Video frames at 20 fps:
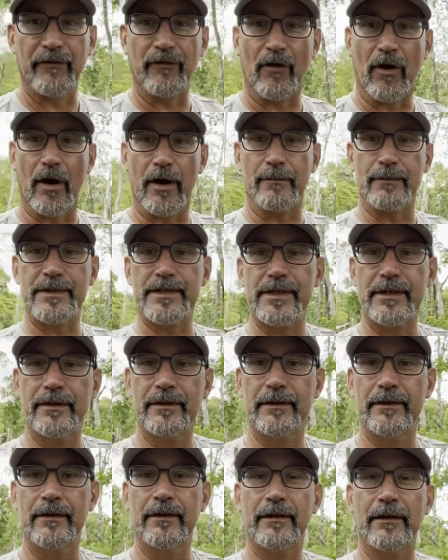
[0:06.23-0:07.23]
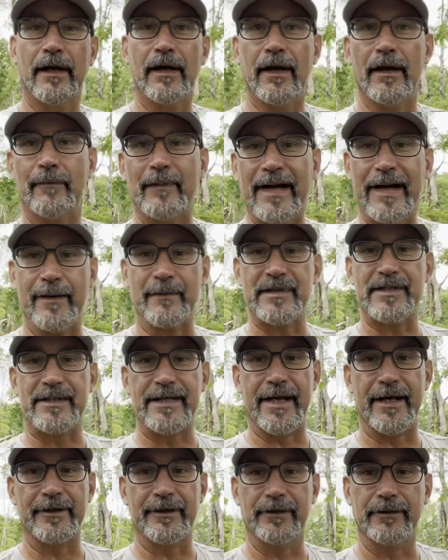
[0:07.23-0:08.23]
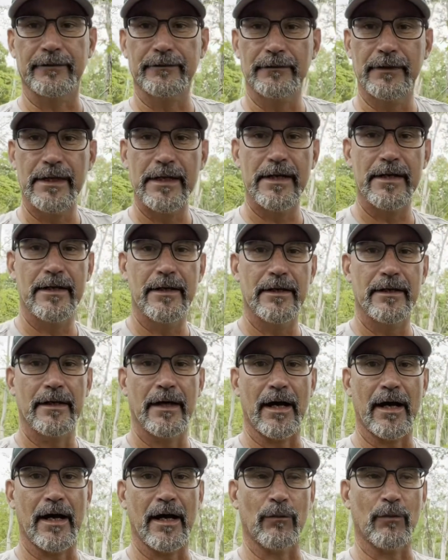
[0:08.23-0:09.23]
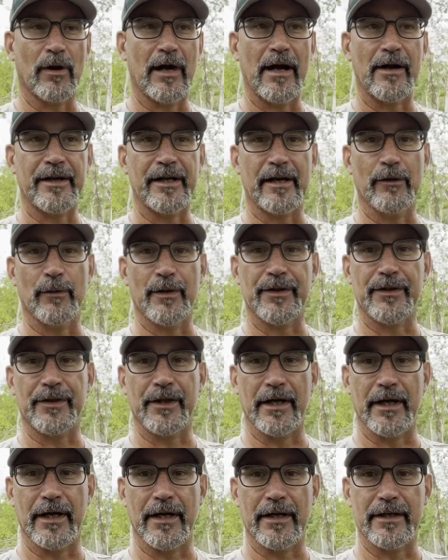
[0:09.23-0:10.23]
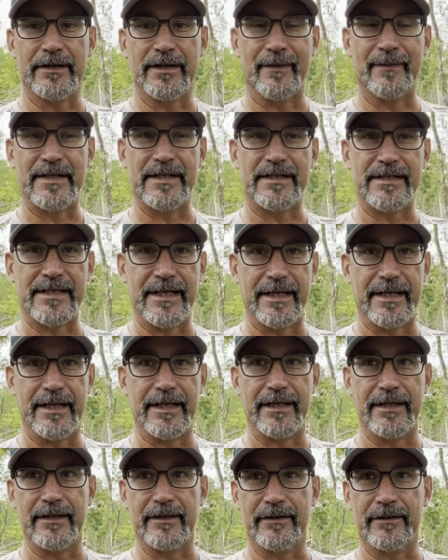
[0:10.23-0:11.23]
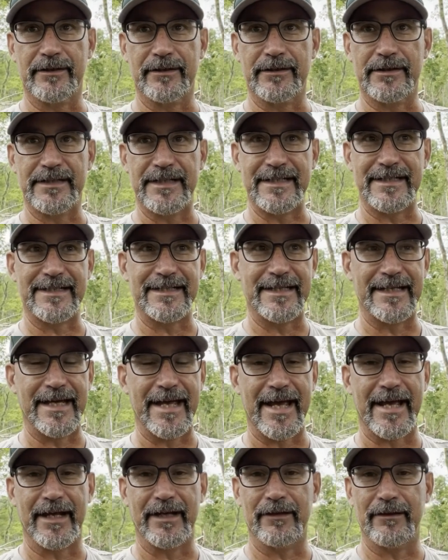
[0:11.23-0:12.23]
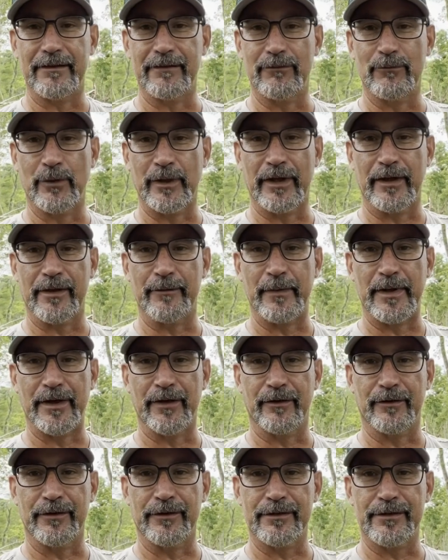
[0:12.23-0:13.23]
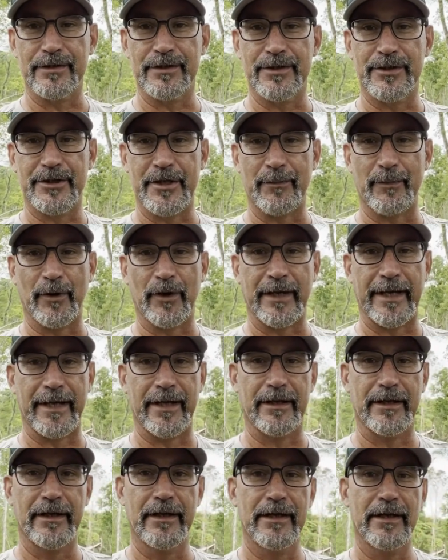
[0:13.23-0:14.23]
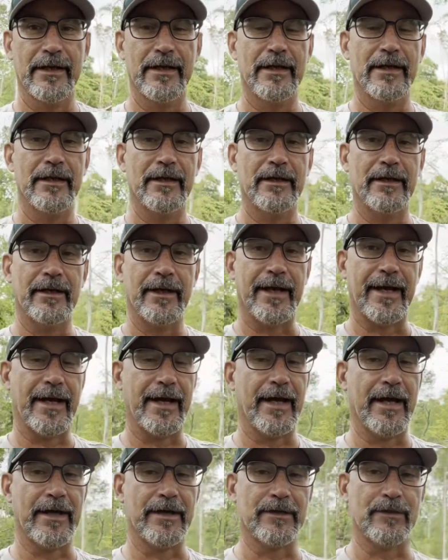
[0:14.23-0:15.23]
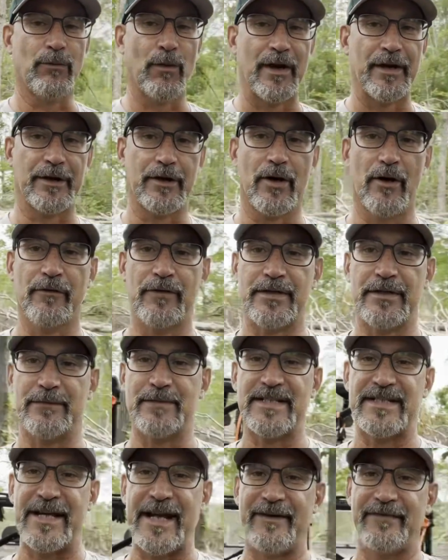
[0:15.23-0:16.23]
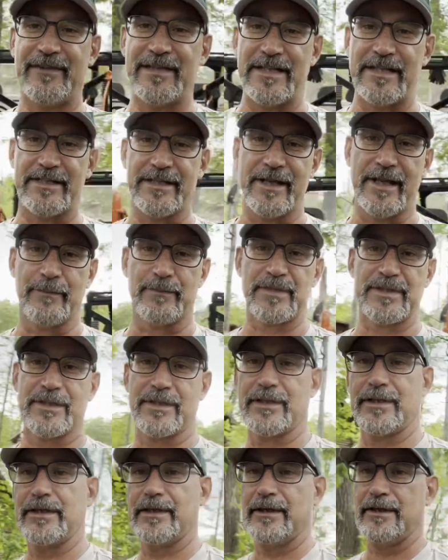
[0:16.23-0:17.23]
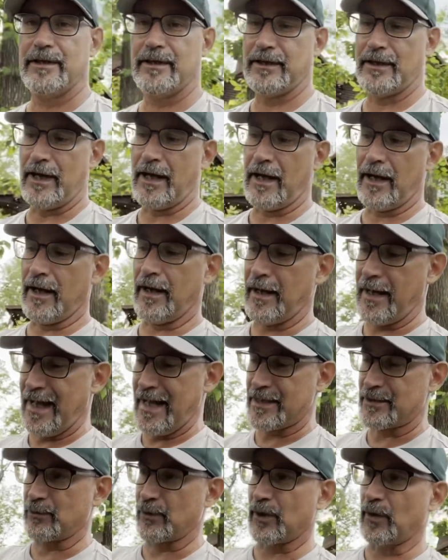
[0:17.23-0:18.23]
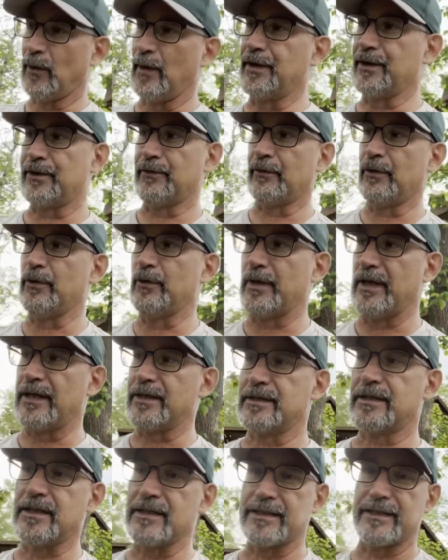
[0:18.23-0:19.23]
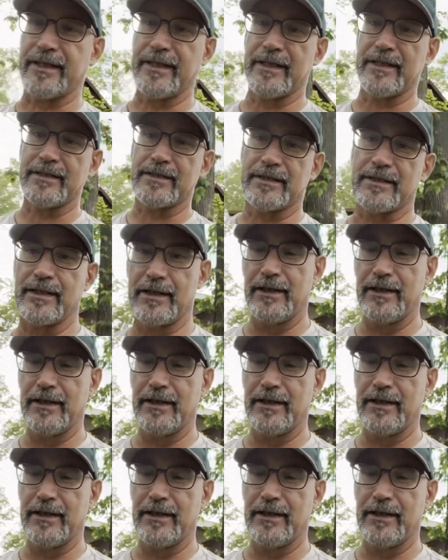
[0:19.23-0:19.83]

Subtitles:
Farms. My name is Daniel. We're out here with WC68 Woodland Mills chipper again, and wanted to go over some safety tips as we're going through this, because it is